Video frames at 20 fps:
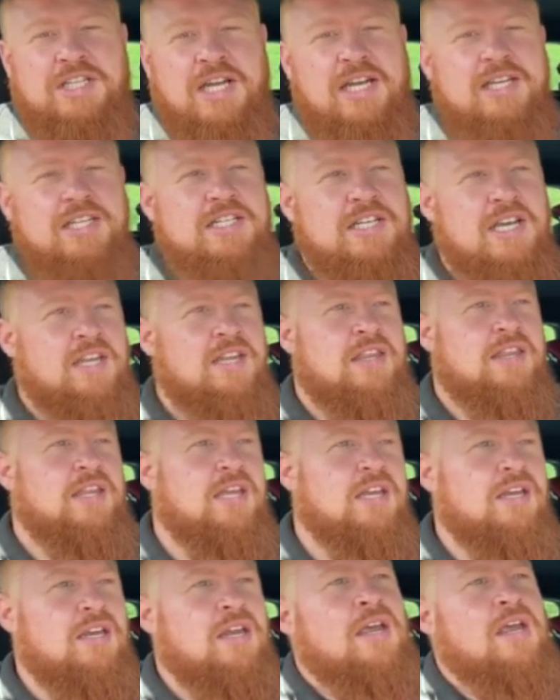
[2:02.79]
change
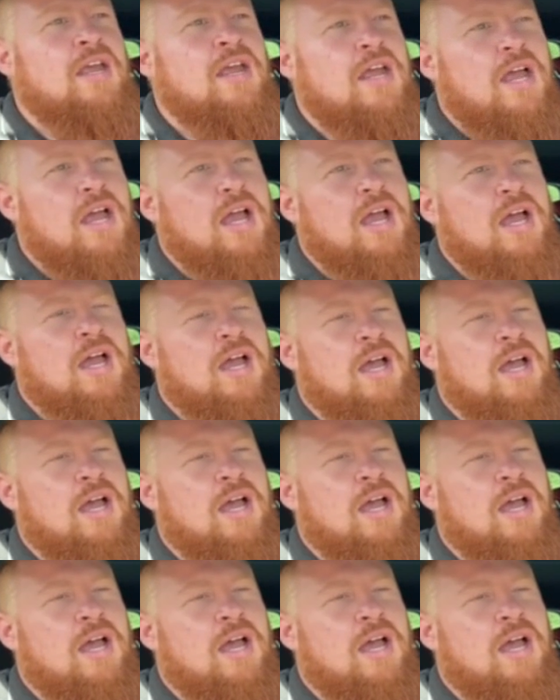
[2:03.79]
anything